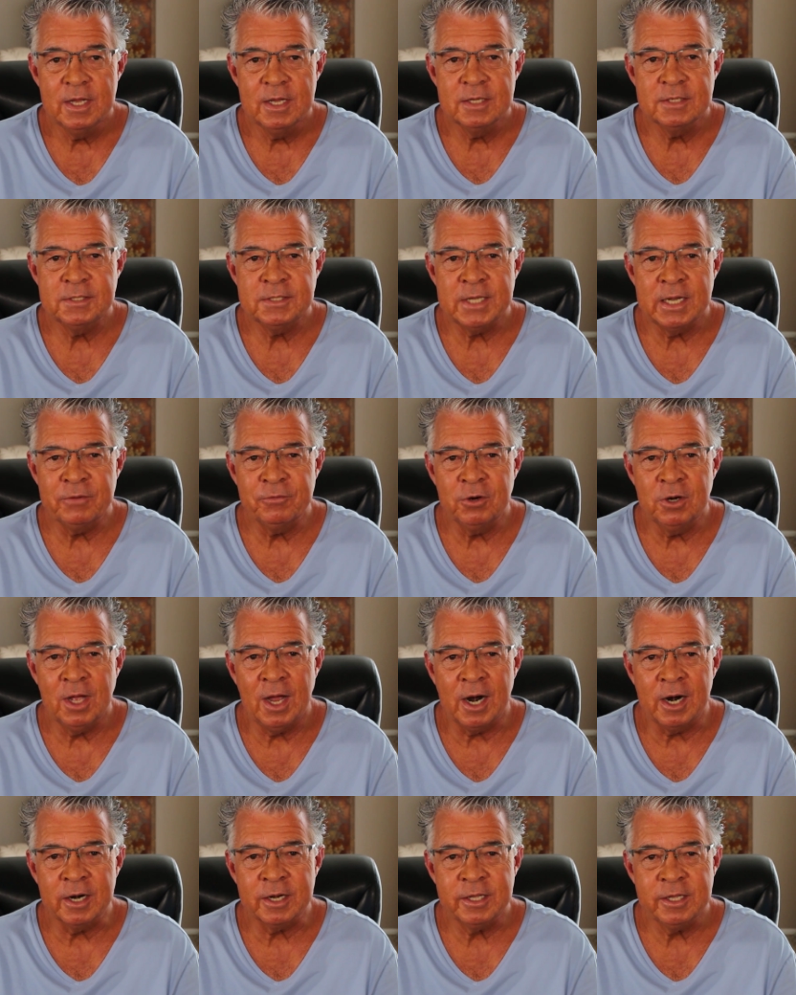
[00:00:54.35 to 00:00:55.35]
Several
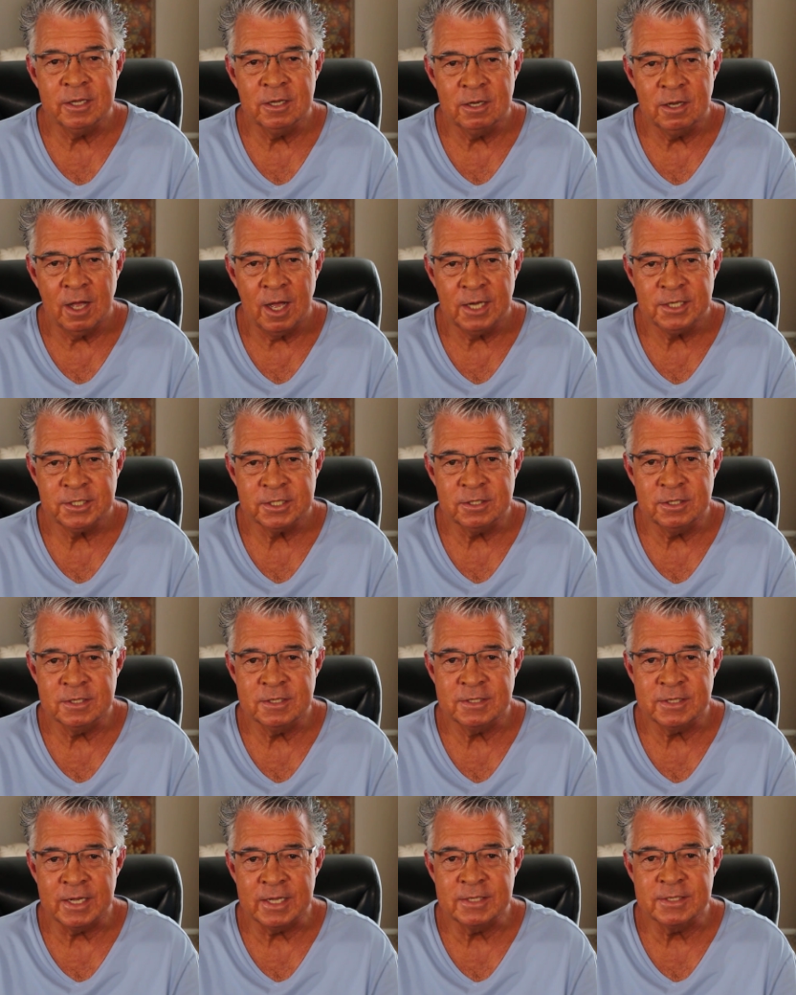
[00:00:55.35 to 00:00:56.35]
archaeological
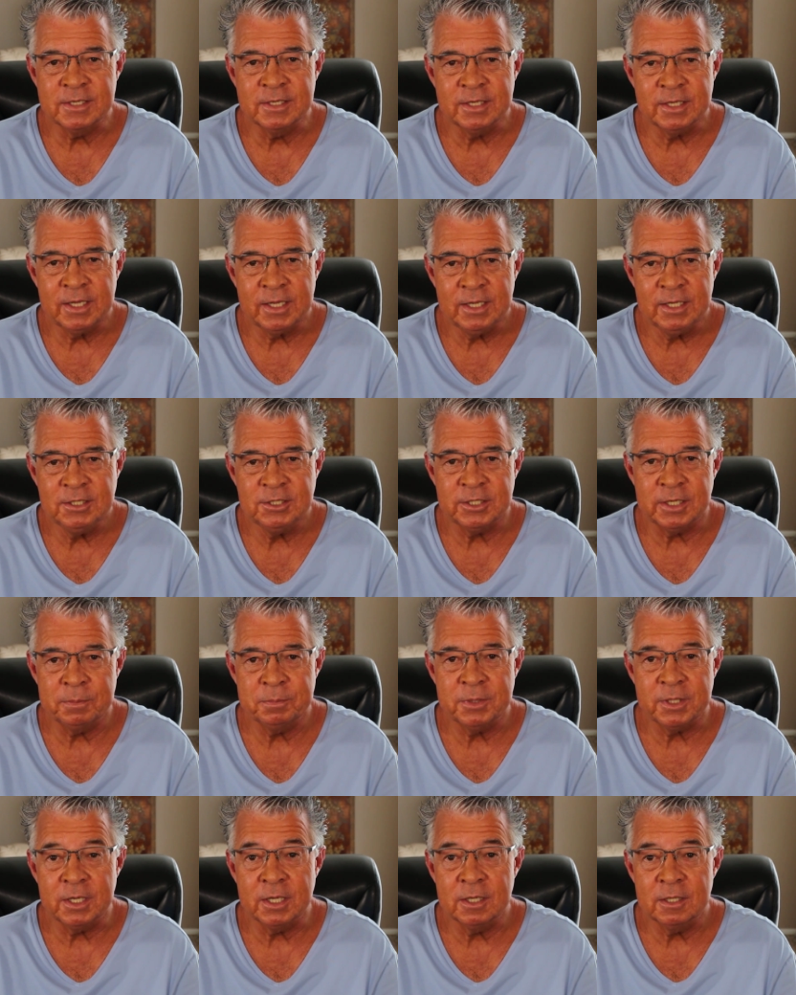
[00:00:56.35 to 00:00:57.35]
sites in
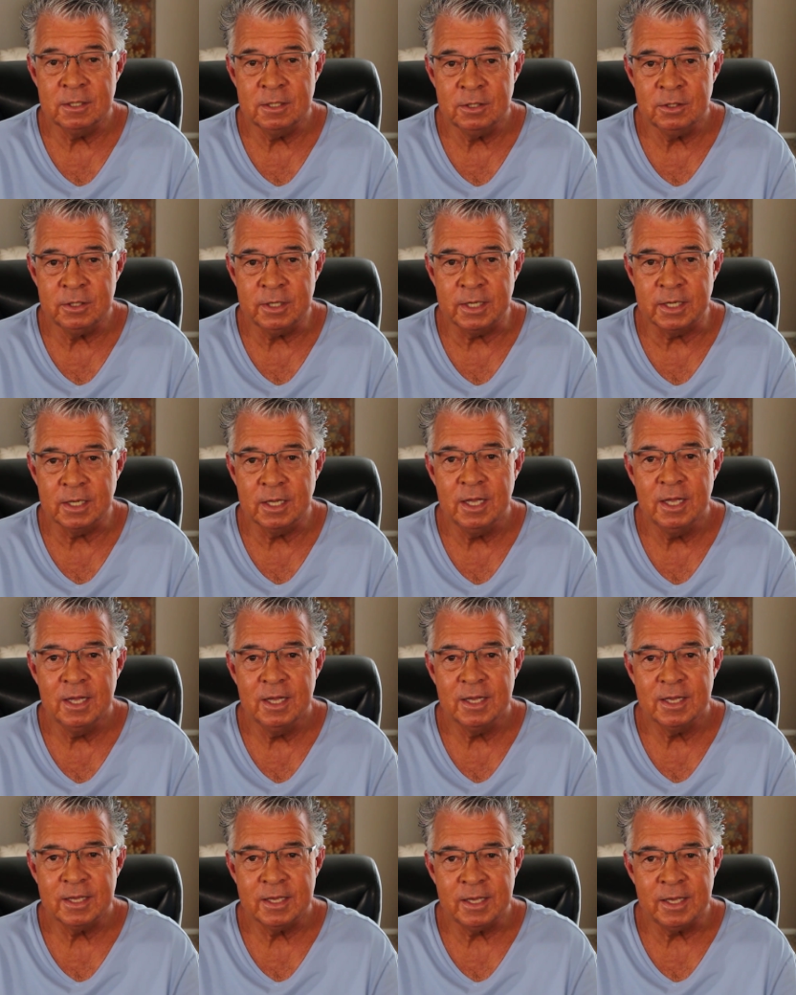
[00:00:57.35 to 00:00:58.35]
Egypt, including
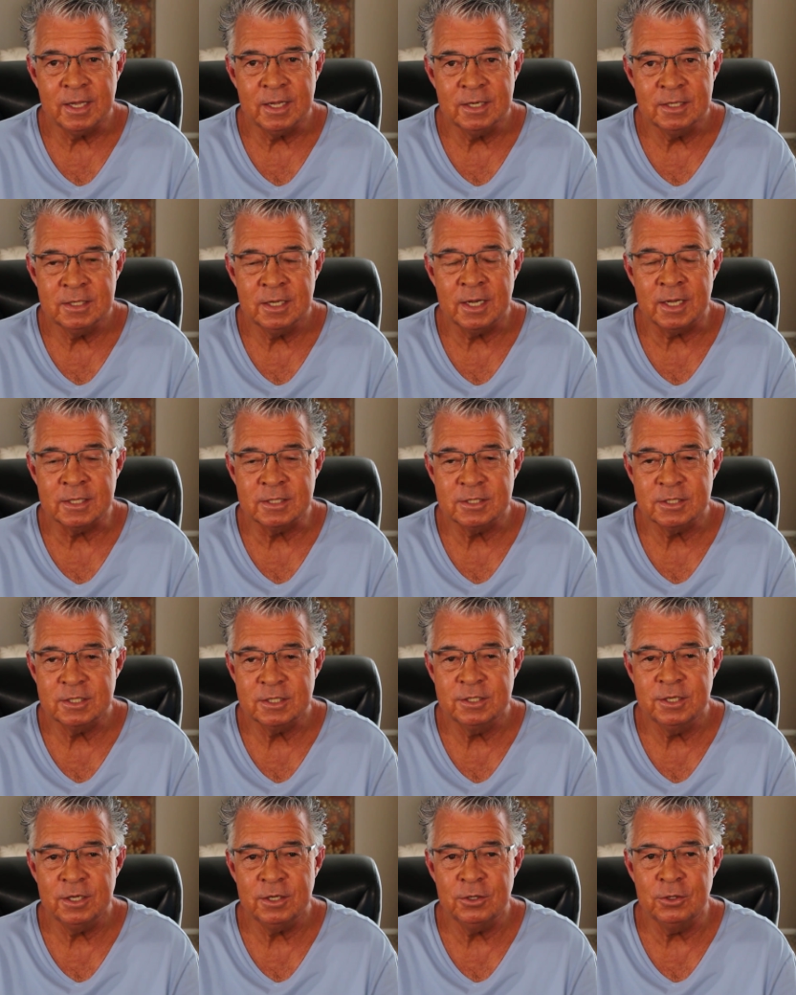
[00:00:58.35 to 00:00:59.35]
King Tut's
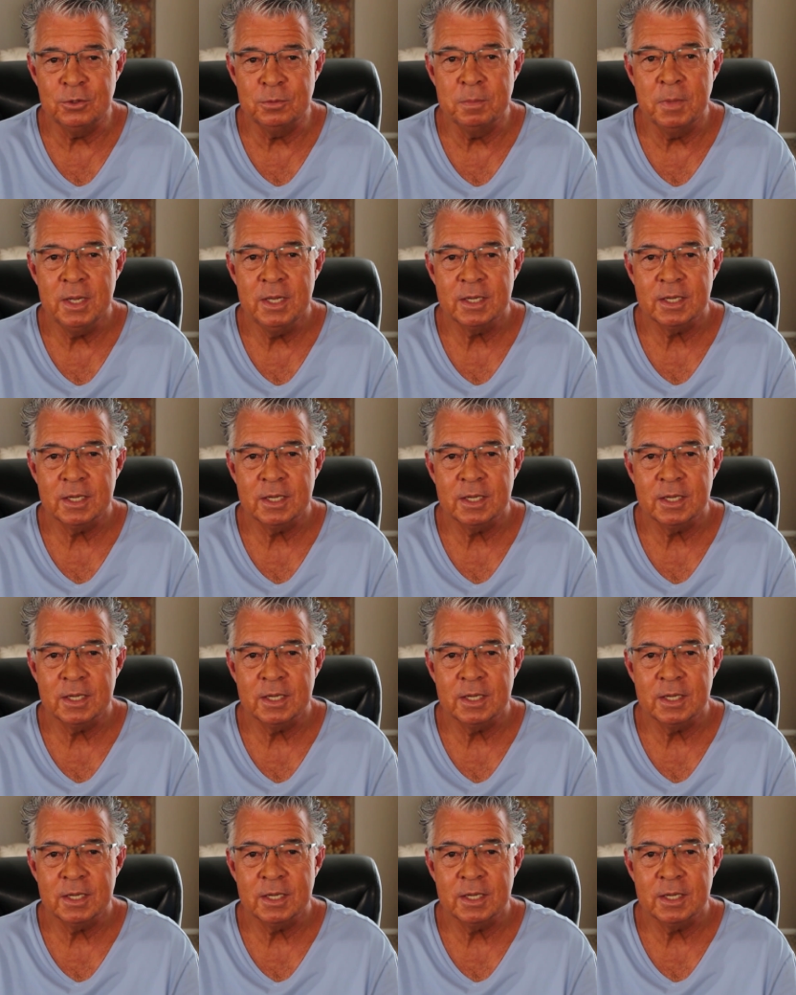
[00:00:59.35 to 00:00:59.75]
tomb,